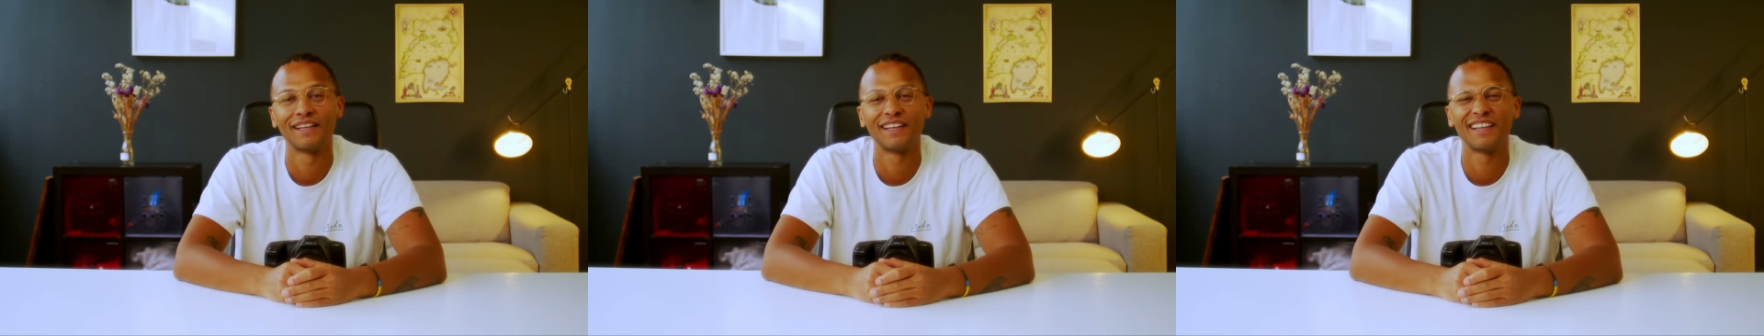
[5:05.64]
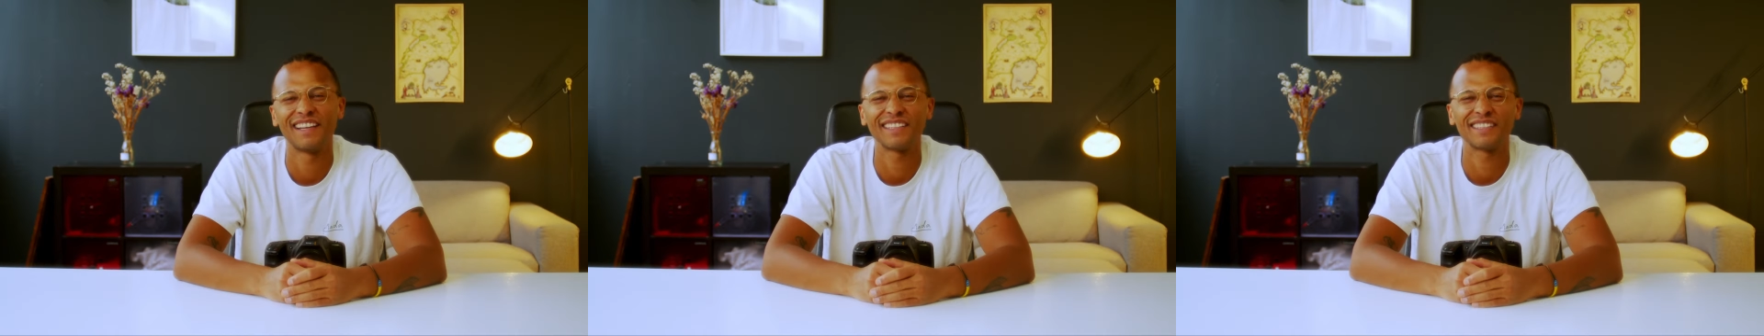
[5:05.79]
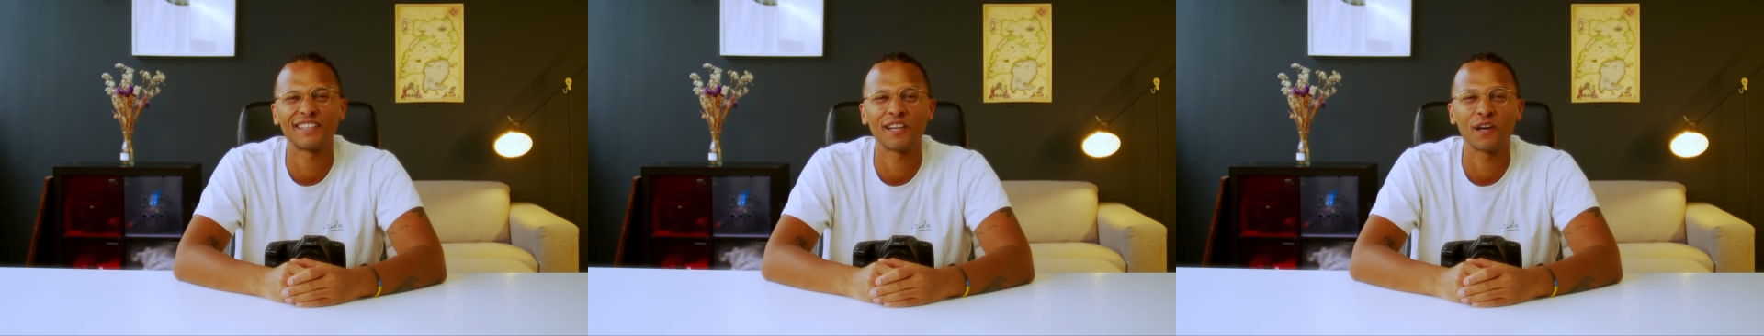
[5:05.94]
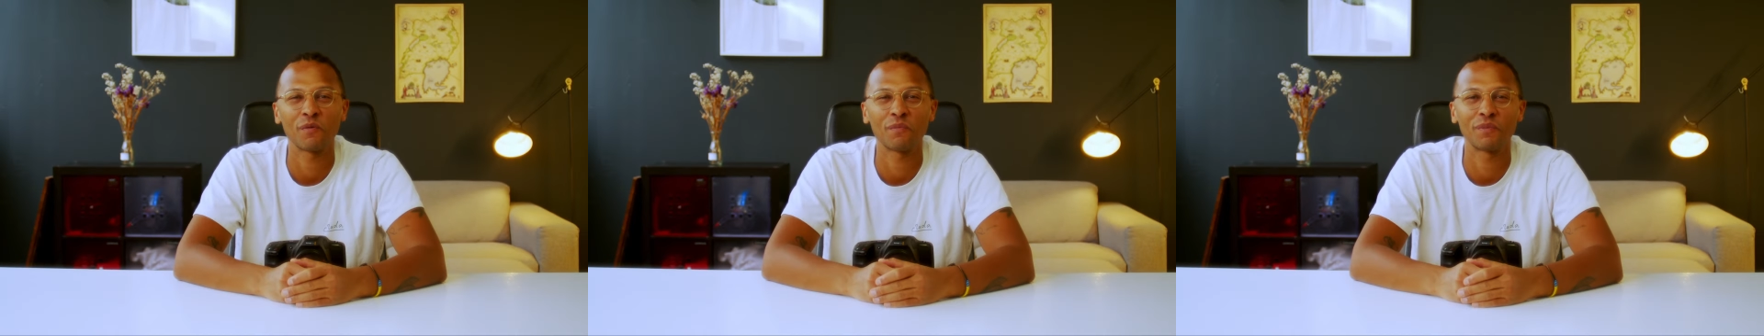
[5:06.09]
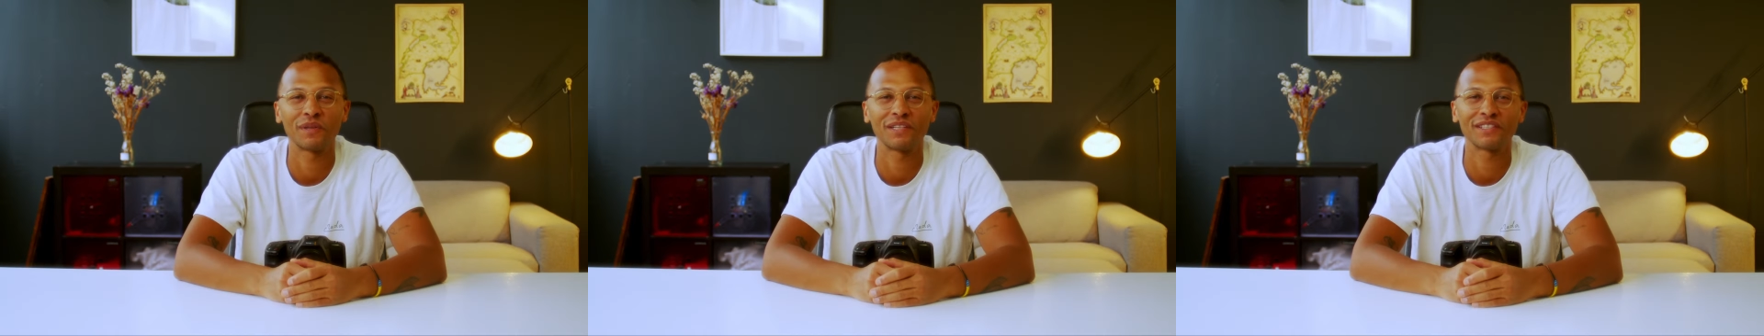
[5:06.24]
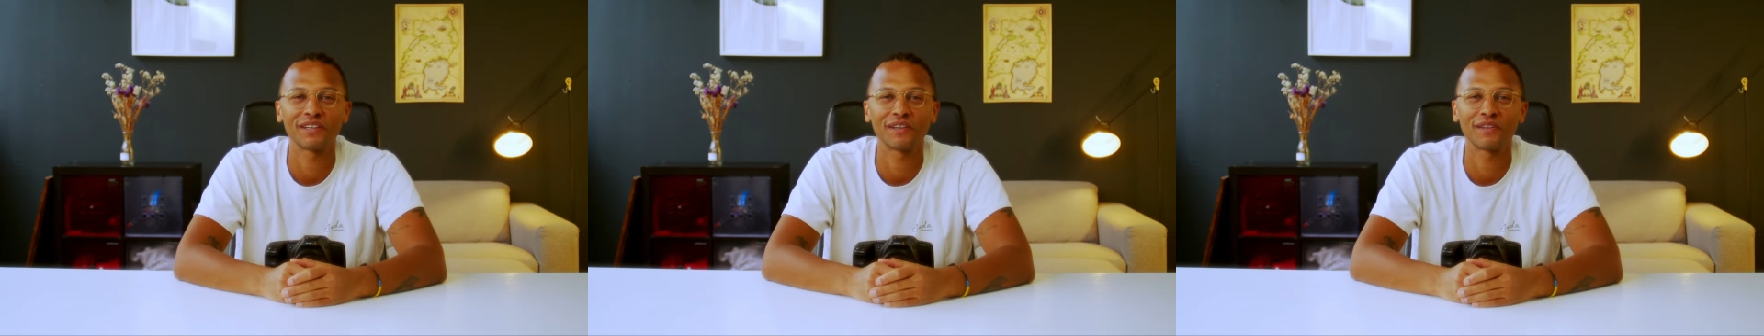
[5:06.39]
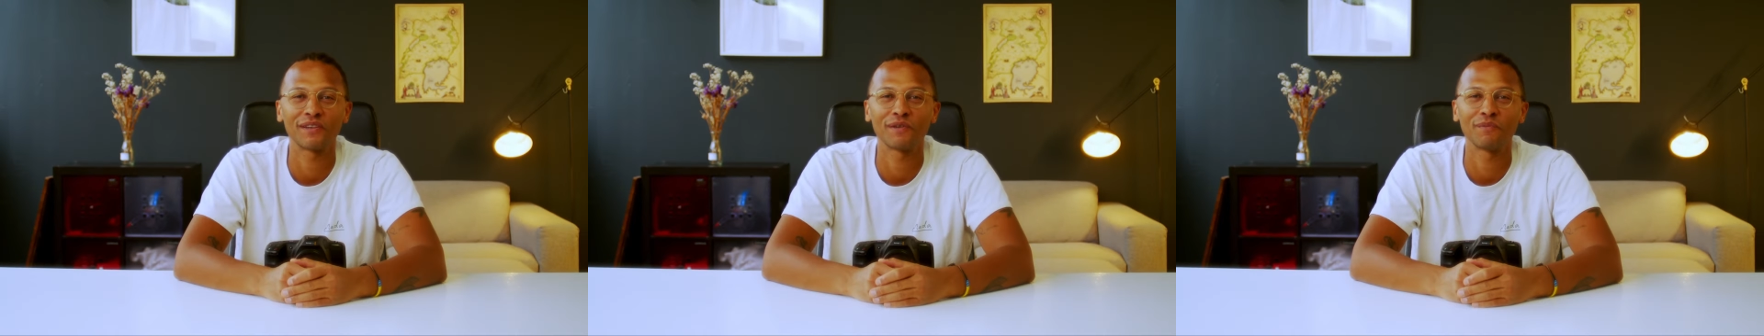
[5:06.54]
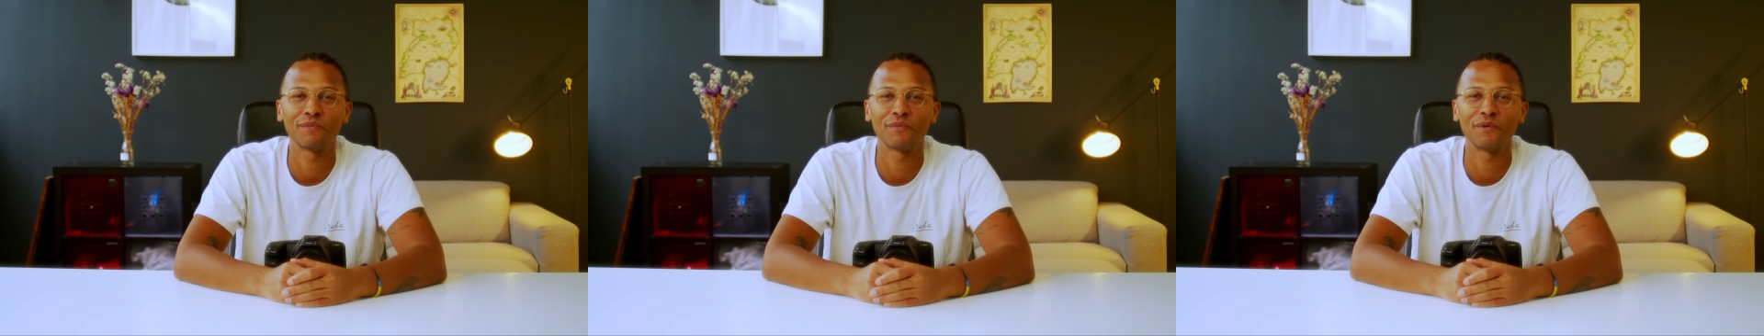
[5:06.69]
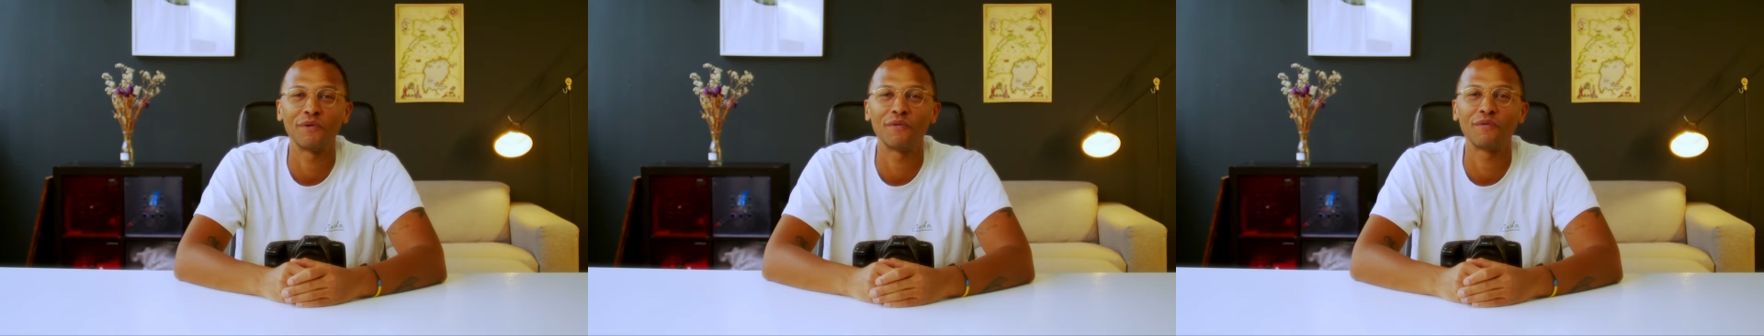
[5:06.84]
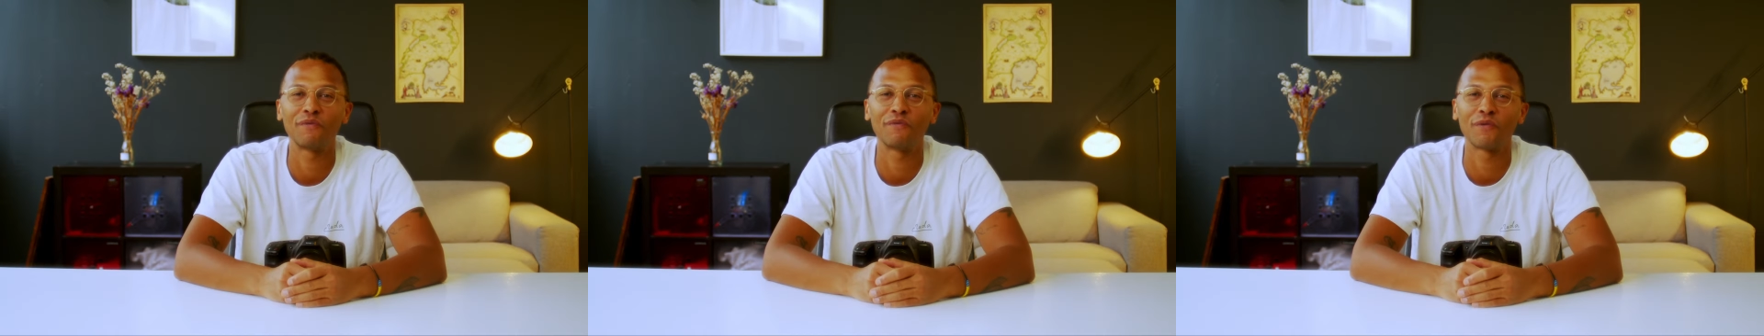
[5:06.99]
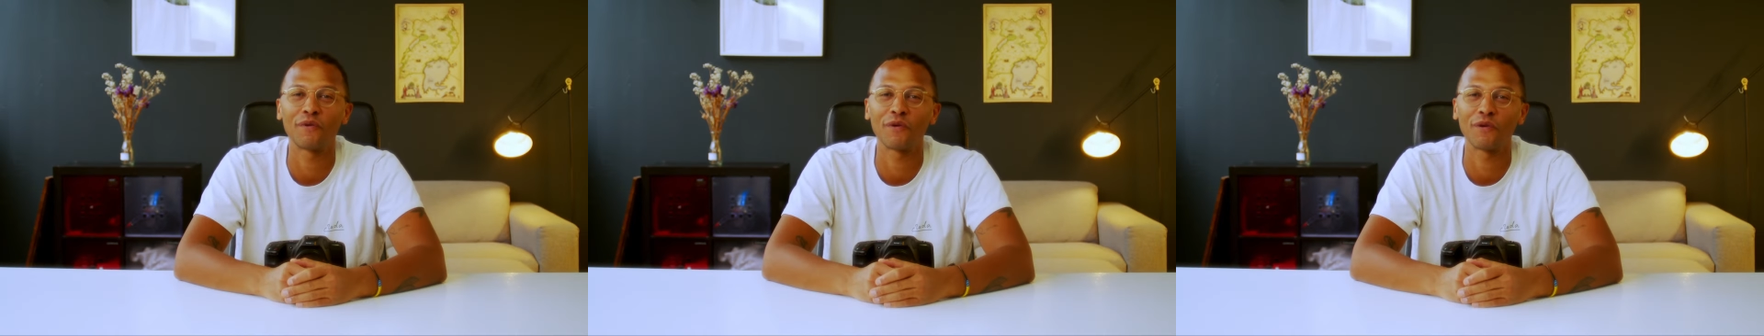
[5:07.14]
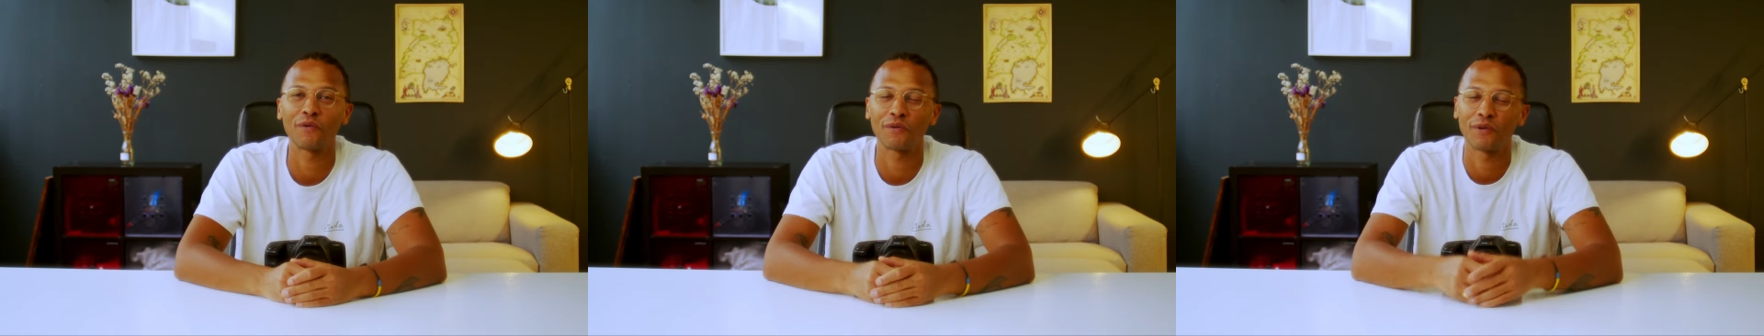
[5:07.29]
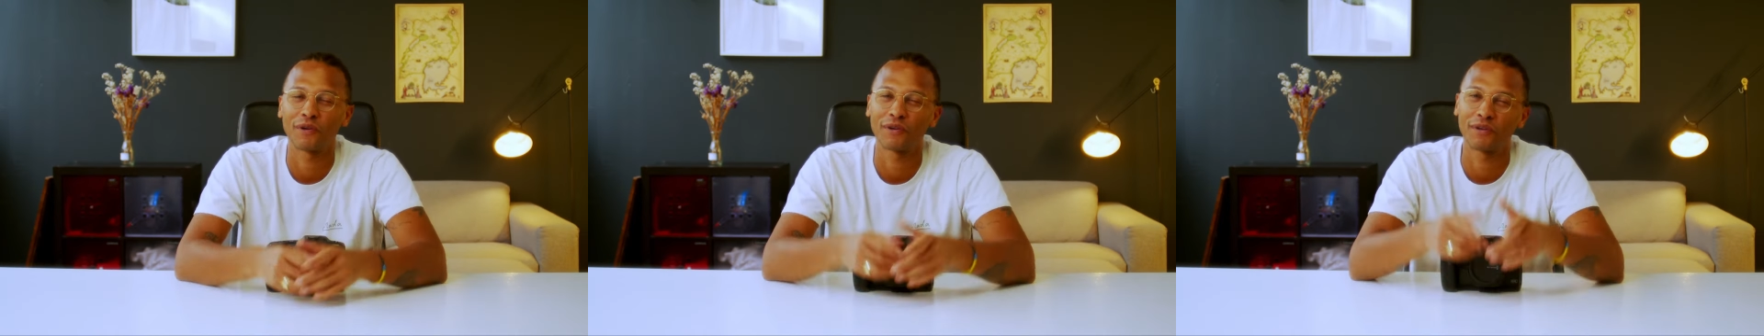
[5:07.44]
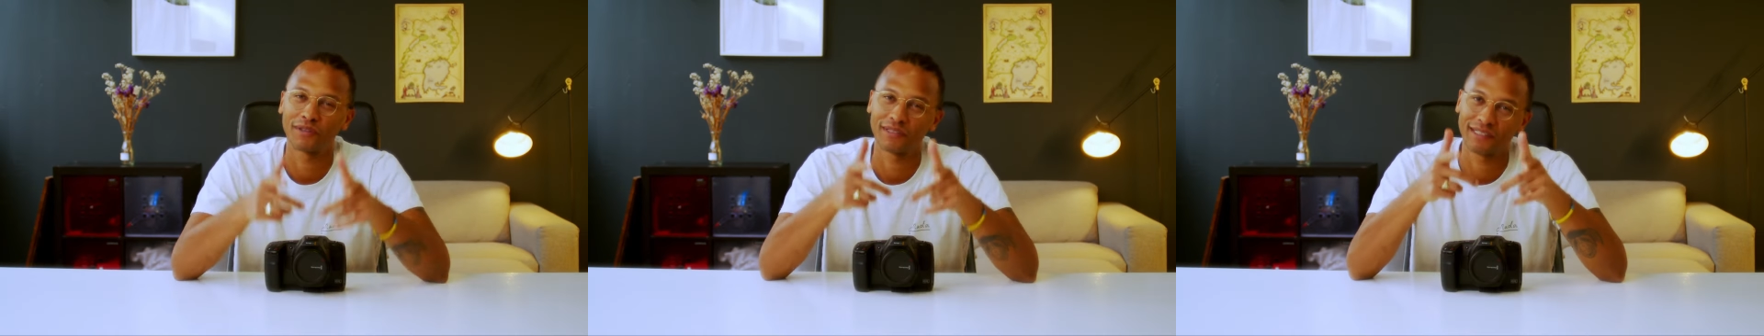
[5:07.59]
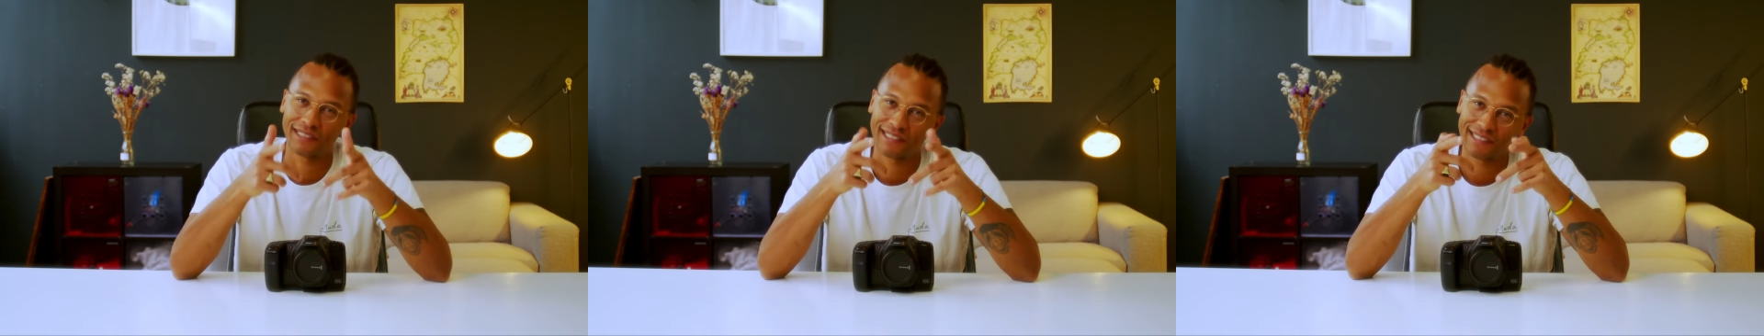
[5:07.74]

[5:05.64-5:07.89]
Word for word: let's help each other move forward.